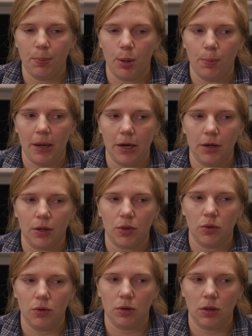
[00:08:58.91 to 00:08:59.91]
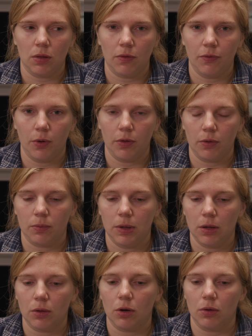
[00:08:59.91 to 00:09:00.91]
preparing students for the
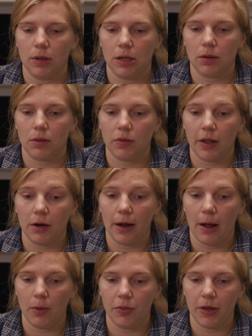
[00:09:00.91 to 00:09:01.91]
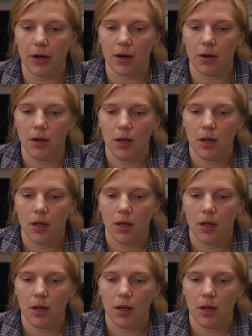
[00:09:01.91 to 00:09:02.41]
real careers that are out there.